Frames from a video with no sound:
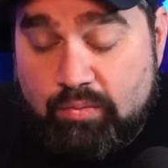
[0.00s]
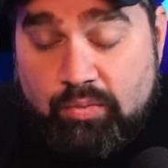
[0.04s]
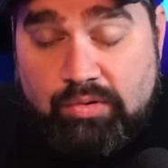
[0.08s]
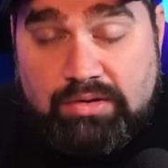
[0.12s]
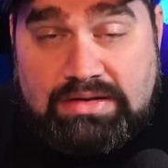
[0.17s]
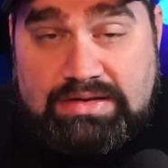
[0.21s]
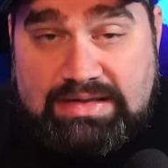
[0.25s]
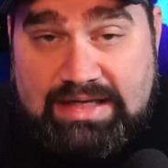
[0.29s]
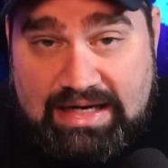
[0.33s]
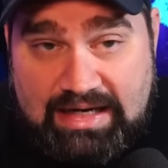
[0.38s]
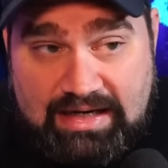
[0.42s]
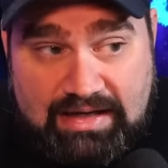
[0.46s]
well,
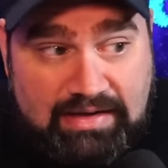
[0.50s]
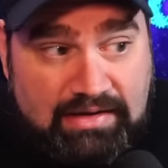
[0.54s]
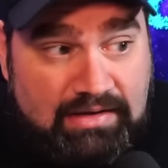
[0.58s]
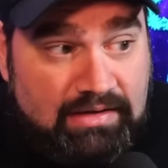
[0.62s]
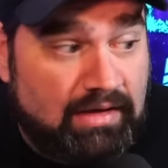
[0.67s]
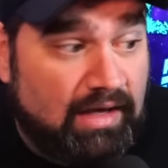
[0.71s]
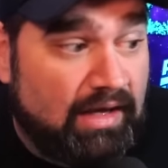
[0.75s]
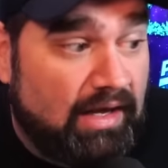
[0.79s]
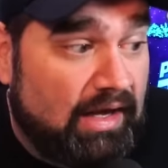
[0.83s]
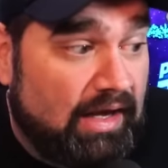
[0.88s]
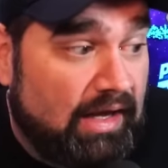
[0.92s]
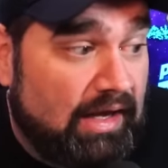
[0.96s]

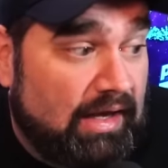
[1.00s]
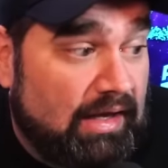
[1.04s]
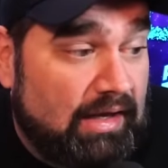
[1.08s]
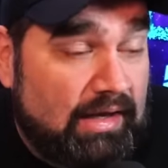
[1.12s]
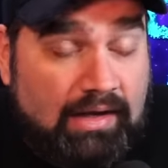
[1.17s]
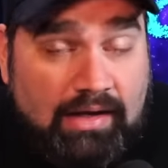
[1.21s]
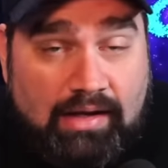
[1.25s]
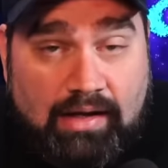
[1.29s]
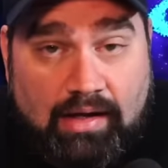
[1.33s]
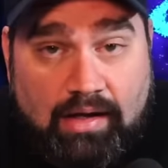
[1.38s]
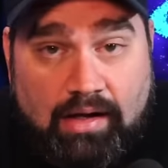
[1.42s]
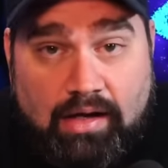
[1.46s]
Dan,
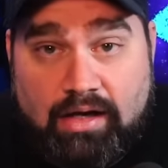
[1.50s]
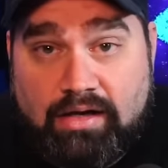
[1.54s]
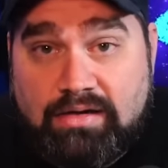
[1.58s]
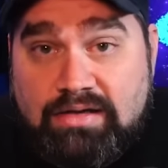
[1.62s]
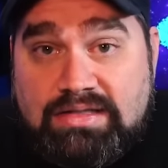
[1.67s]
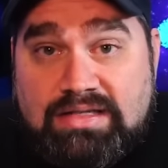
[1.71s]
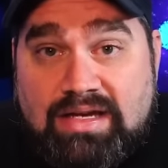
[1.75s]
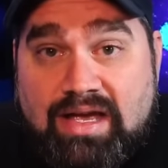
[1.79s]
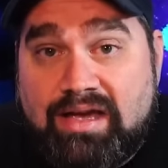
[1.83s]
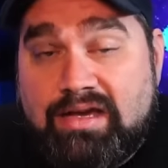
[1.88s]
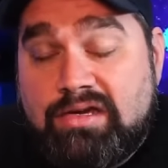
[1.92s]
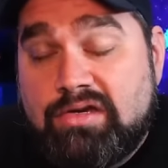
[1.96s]

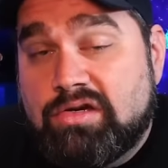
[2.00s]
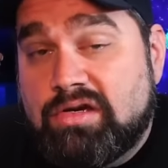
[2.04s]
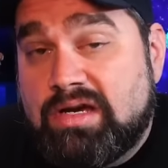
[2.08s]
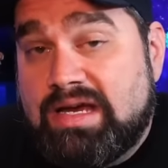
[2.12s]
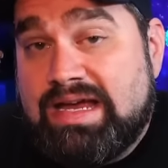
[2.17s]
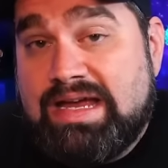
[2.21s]
untie your